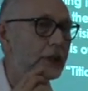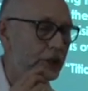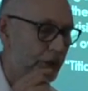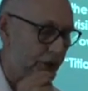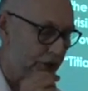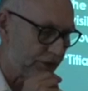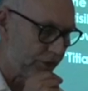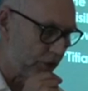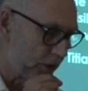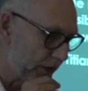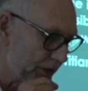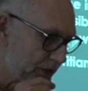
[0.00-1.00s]
interest
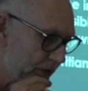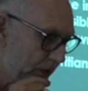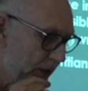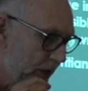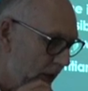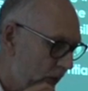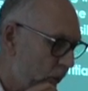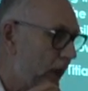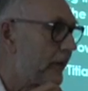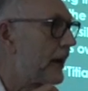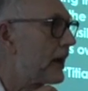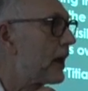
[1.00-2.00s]
for us
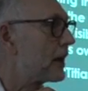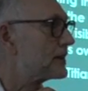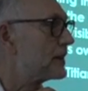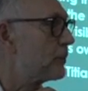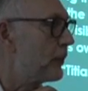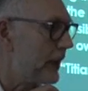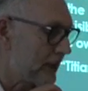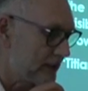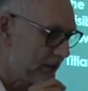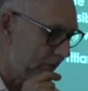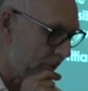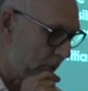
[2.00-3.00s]
when they are
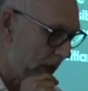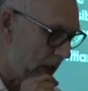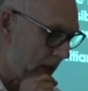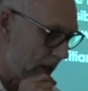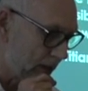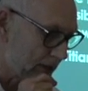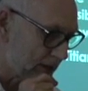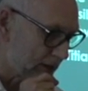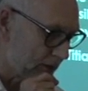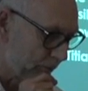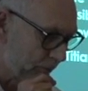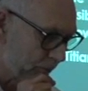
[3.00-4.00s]
depictive marks.